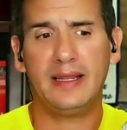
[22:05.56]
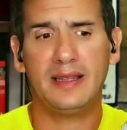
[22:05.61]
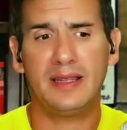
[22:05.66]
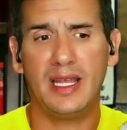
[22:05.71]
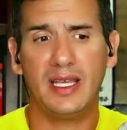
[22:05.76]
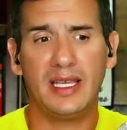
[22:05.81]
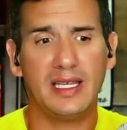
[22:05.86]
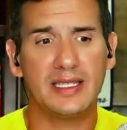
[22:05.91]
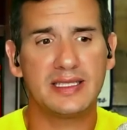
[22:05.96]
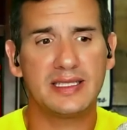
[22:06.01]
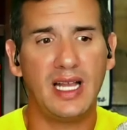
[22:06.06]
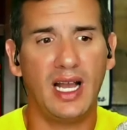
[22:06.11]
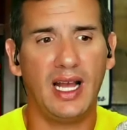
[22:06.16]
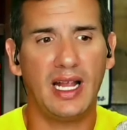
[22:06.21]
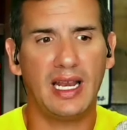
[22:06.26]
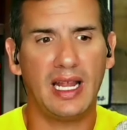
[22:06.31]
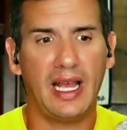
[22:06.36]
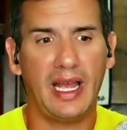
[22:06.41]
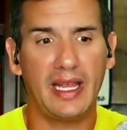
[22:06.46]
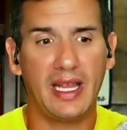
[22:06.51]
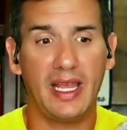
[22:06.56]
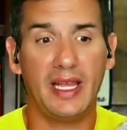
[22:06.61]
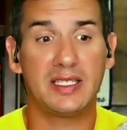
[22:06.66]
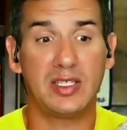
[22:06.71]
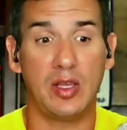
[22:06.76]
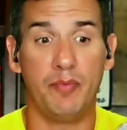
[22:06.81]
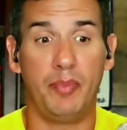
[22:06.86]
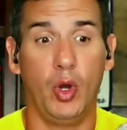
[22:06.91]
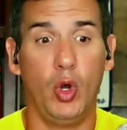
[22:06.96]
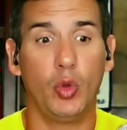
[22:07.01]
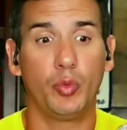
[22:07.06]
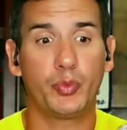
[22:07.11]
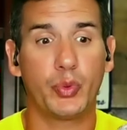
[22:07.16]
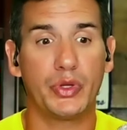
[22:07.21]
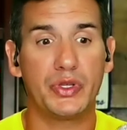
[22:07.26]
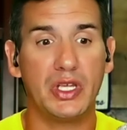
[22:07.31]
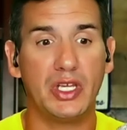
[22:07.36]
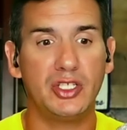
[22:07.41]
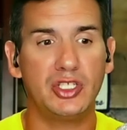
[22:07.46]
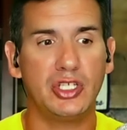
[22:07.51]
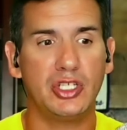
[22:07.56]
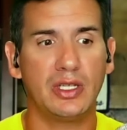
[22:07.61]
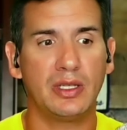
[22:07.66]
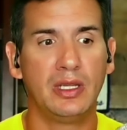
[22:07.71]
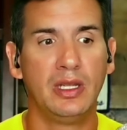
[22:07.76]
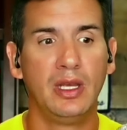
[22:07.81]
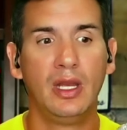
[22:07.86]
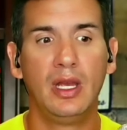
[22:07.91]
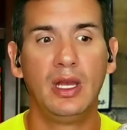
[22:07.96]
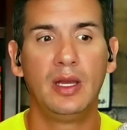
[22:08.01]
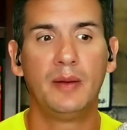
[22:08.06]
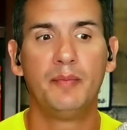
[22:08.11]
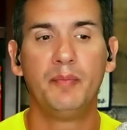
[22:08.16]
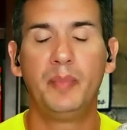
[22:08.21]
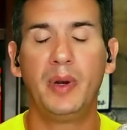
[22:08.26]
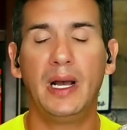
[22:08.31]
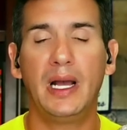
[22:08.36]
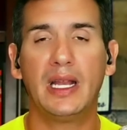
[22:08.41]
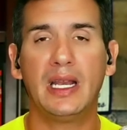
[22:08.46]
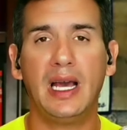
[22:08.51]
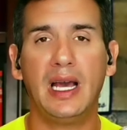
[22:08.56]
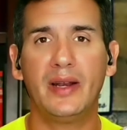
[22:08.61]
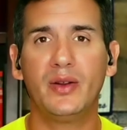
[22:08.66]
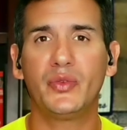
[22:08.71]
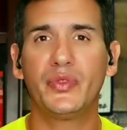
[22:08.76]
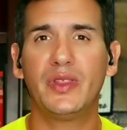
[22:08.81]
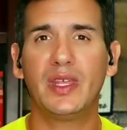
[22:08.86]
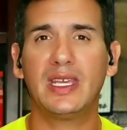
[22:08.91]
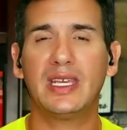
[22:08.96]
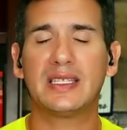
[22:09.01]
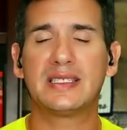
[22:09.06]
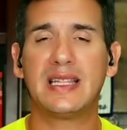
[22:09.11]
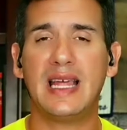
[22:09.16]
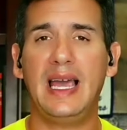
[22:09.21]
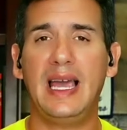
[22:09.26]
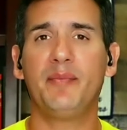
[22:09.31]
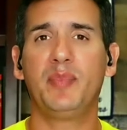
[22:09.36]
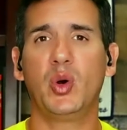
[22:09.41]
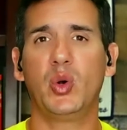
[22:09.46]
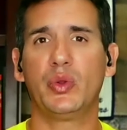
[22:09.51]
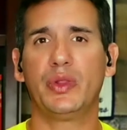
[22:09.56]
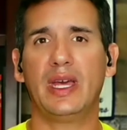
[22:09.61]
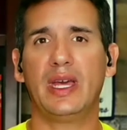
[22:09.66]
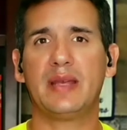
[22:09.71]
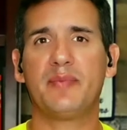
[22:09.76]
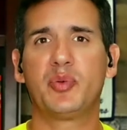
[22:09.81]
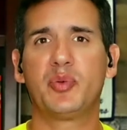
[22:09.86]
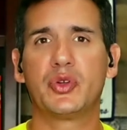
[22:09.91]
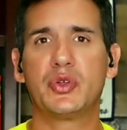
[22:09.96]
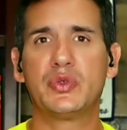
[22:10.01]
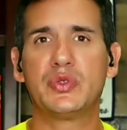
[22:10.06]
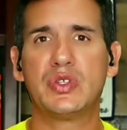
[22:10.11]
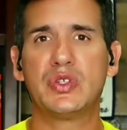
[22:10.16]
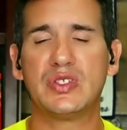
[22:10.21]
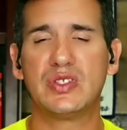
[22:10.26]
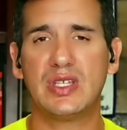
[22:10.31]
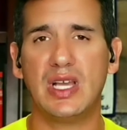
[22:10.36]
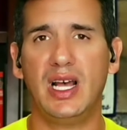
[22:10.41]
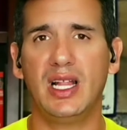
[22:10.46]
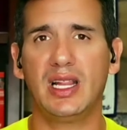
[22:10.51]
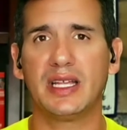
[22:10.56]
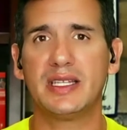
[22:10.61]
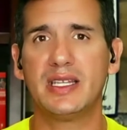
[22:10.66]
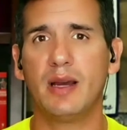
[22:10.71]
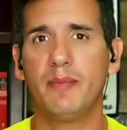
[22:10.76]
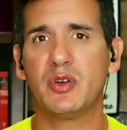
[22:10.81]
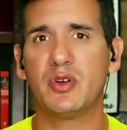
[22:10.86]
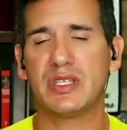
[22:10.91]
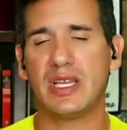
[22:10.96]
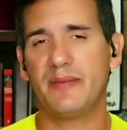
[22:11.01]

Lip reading: think it's a bold prediction, but I don't think it's that bold that he produces solid numbers.